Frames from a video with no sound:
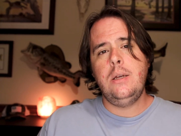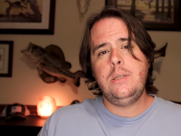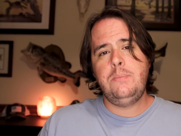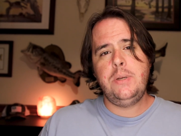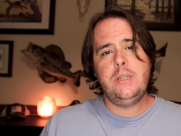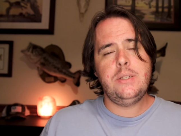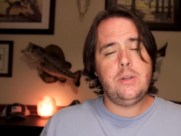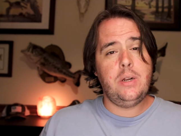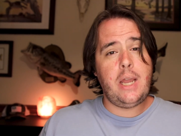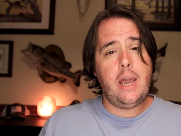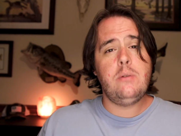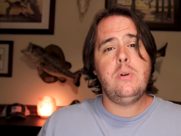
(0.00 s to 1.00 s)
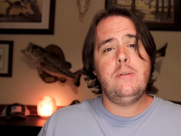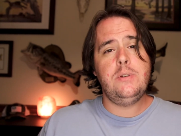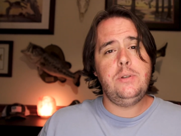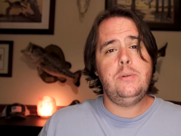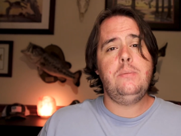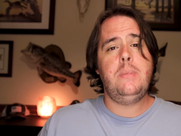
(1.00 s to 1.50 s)
depends on ad
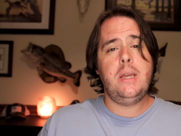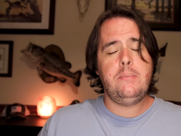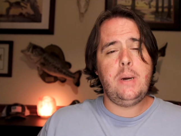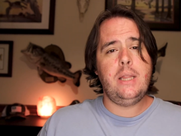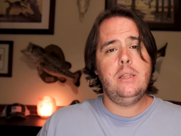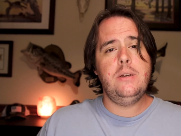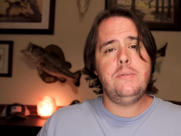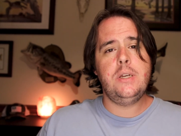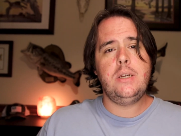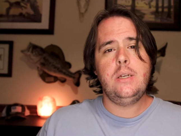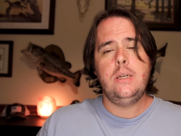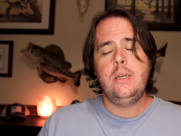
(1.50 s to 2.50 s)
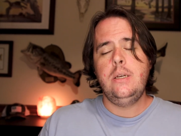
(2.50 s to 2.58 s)
revenue to make my living.